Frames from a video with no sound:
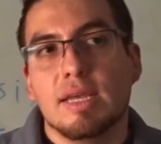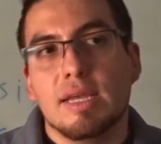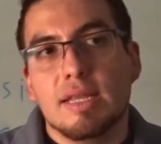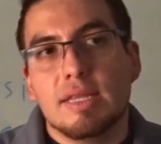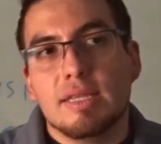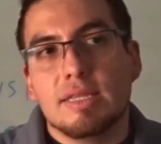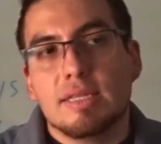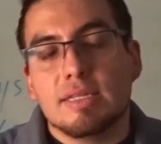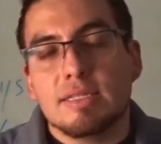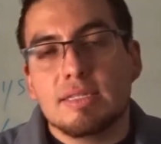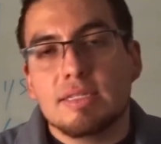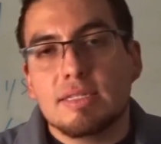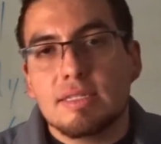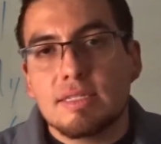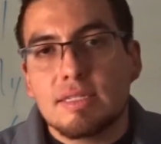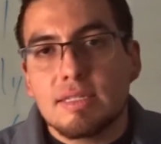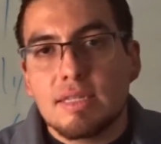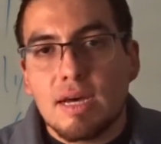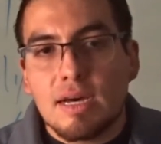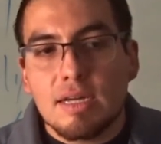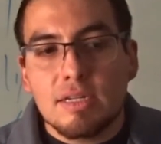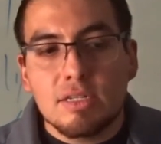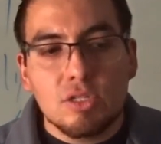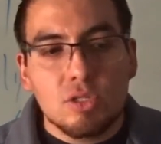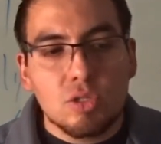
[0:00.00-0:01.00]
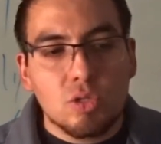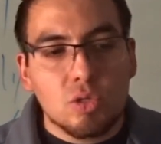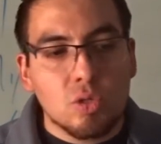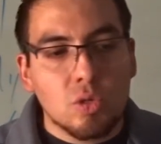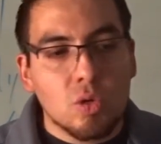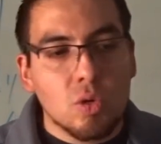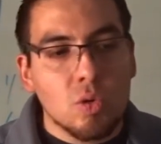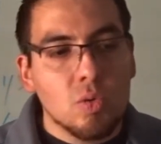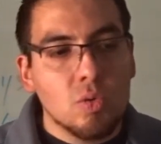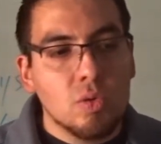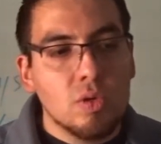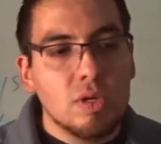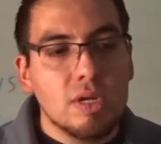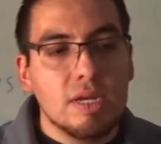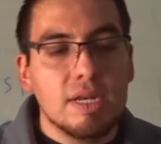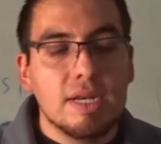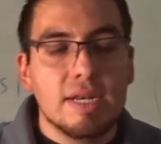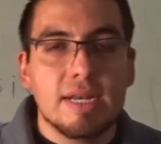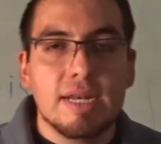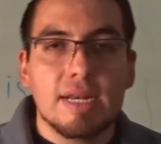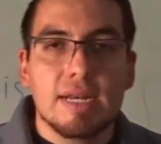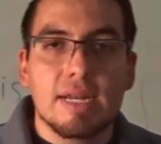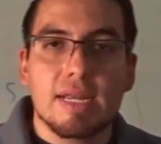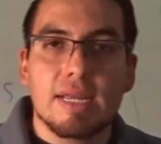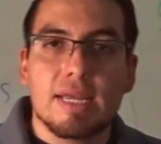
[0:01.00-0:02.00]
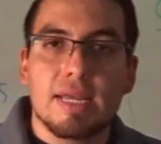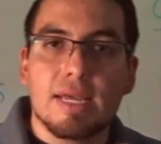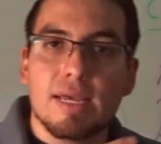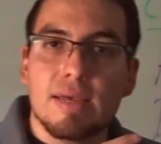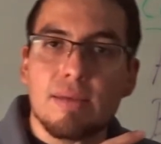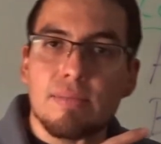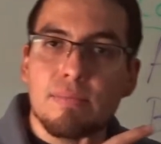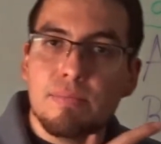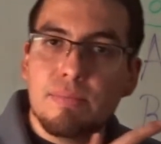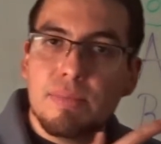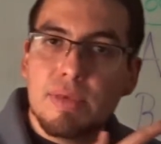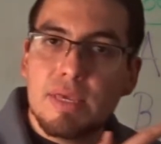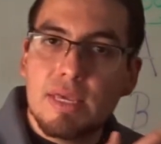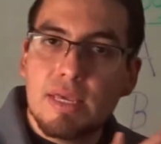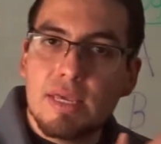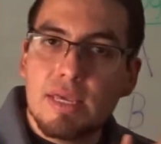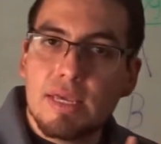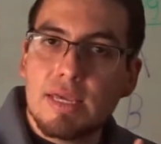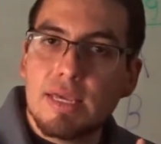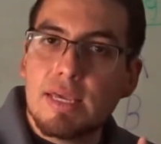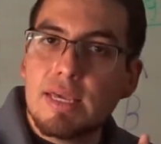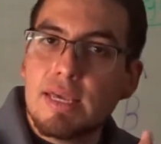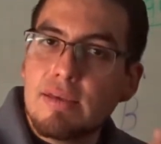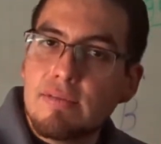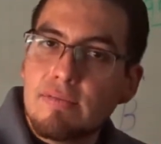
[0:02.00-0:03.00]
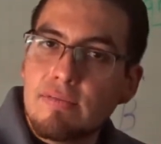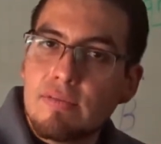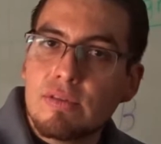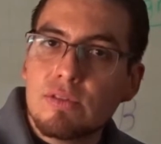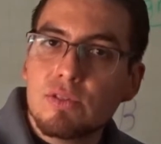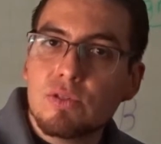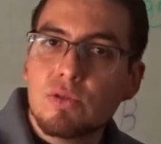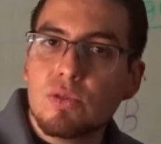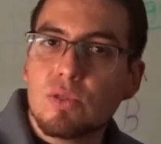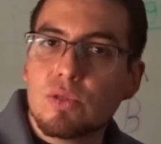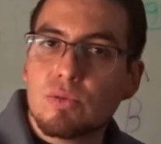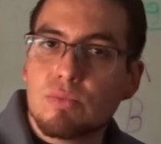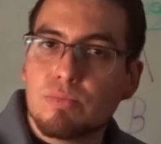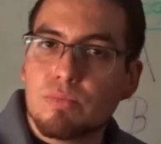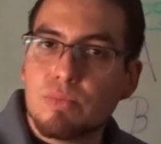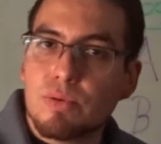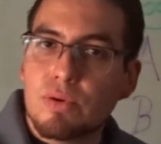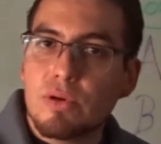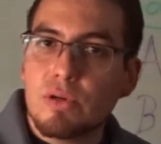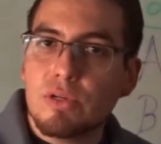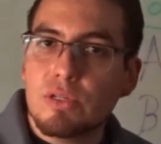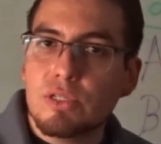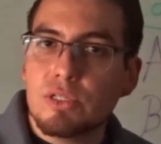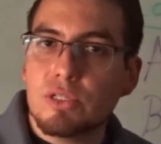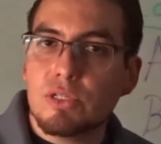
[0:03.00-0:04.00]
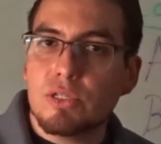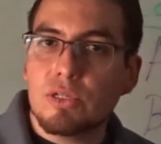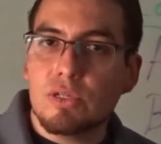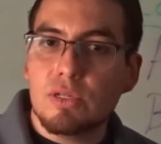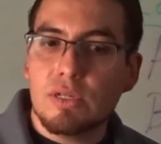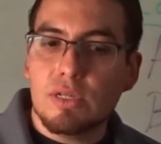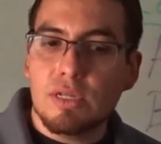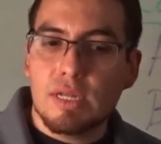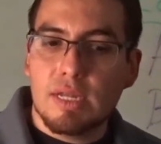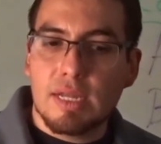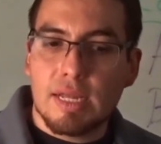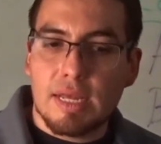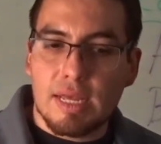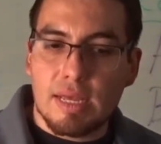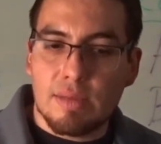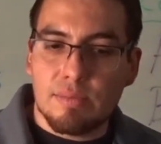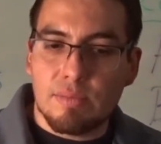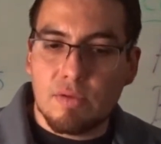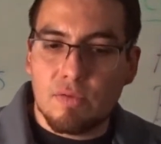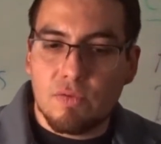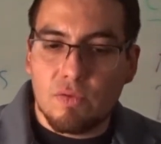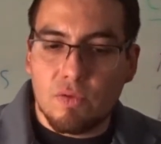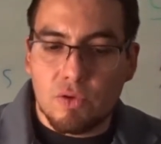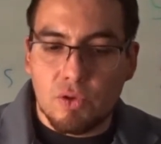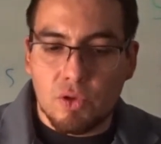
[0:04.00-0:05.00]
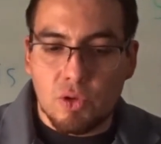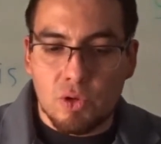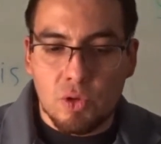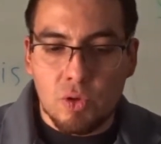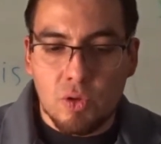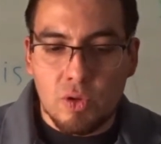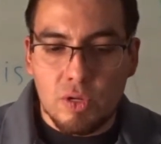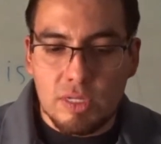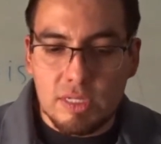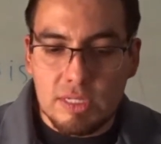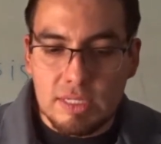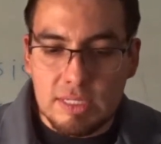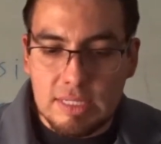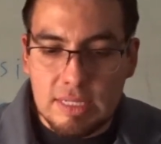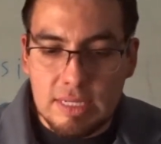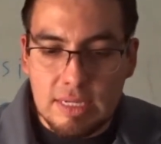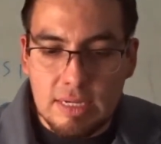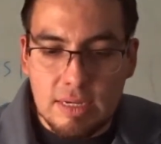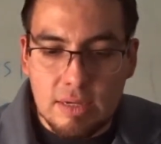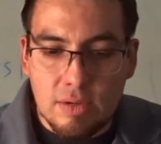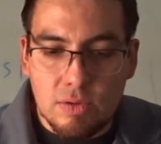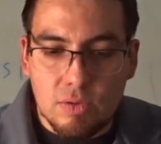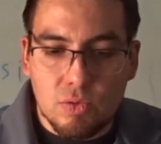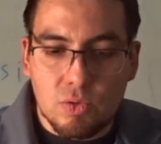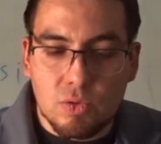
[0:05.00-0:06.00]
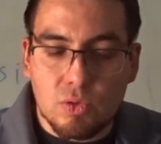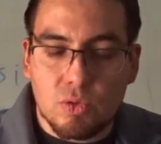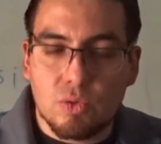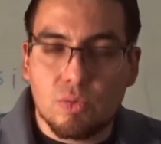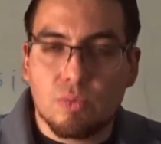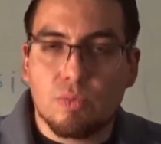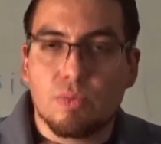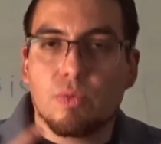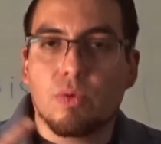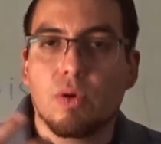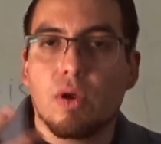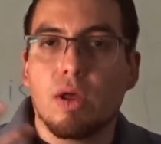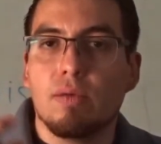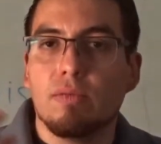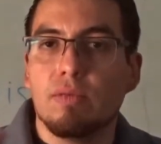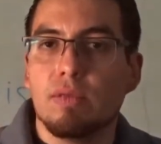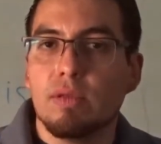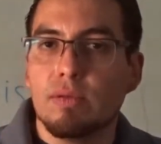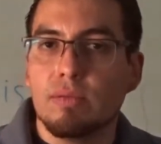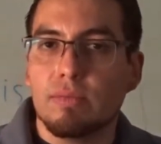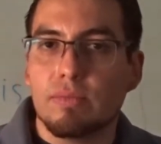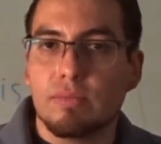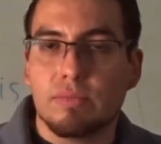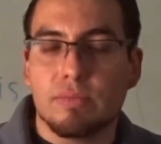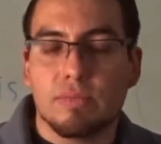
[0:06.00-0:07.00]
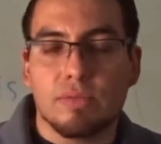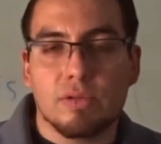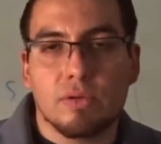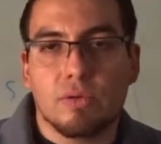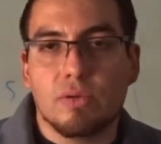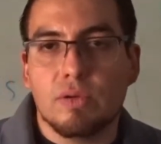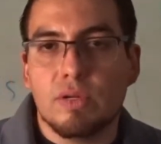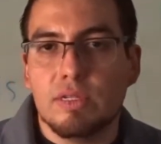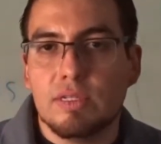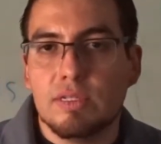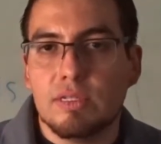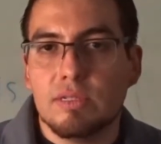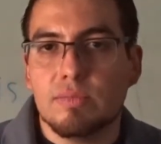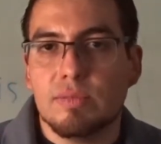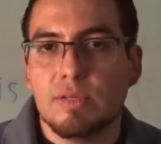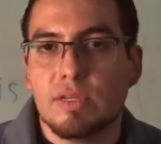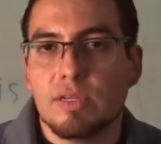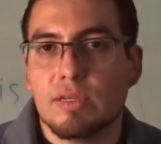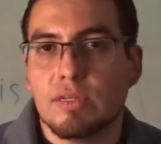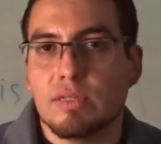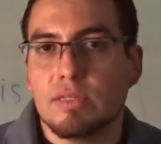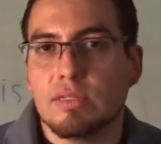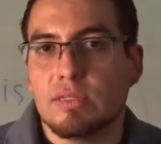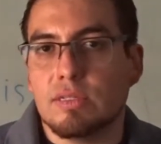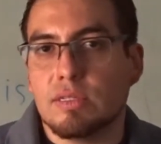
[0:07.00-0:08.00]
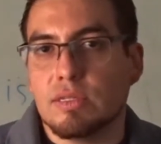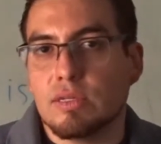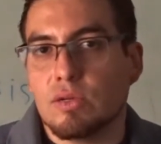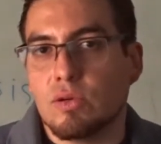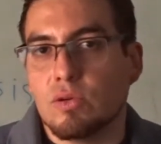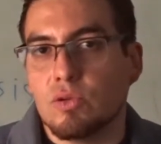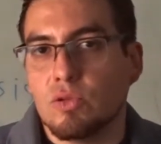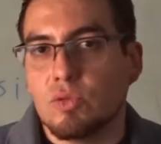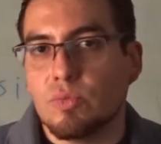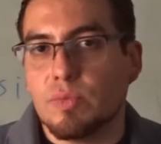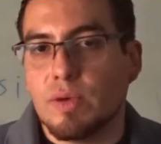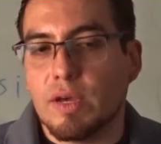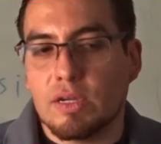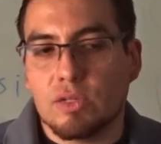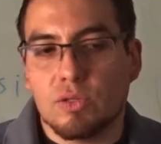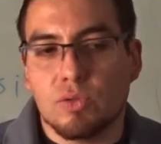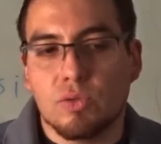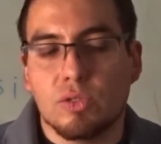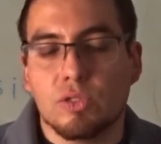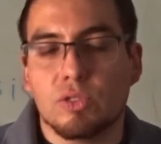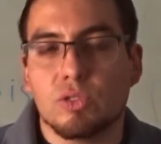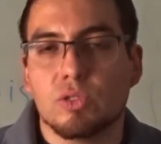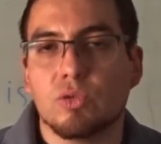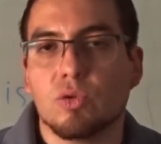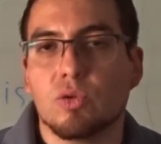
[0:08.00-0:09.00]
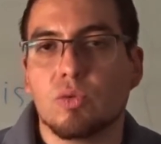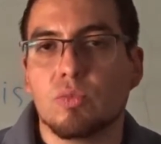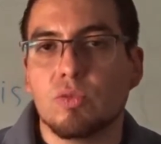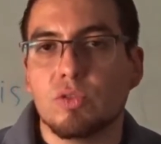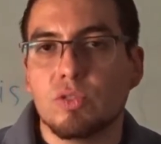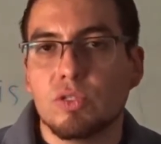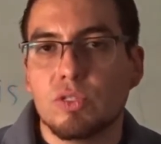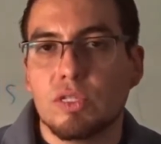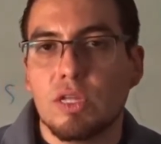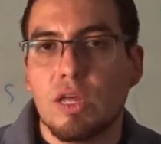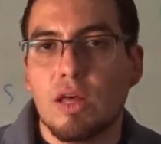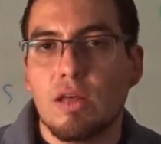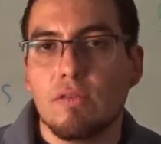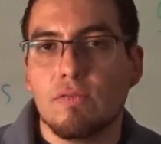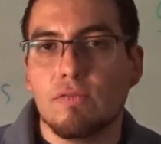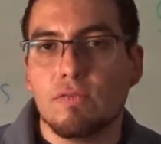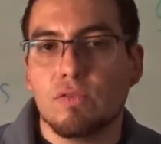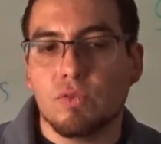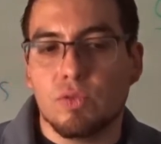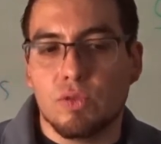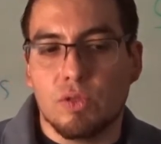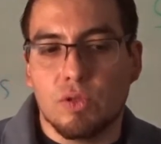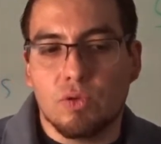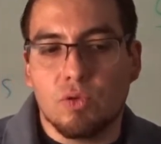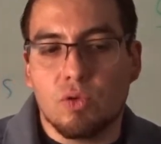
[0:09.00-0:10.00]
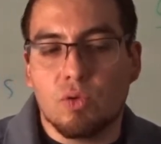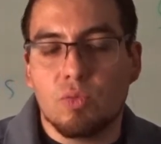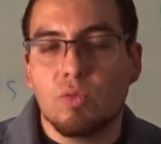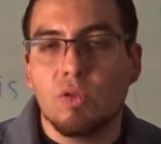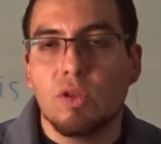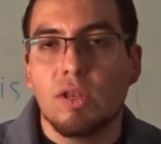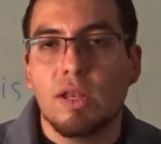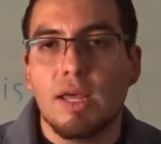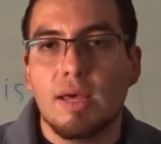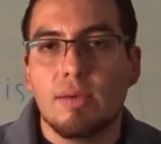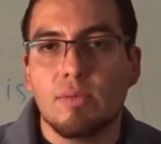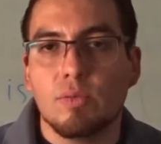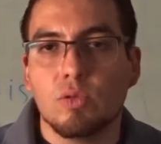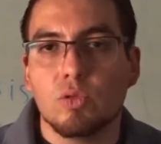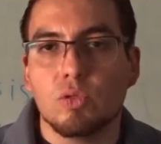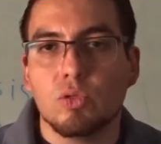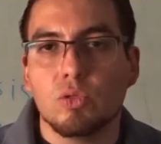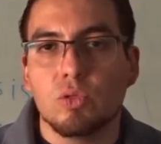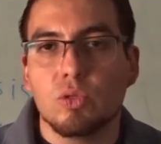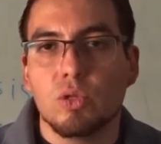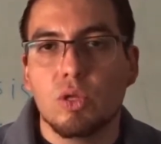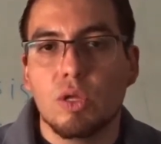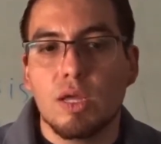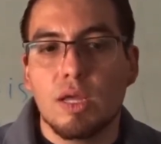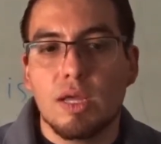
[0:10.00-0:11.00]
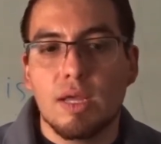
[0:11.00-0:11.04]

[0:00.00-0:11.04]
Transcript: Testosterone can be given to the person, and before you notice, the problem decreases because it goes back to its normal self, to the normal levels.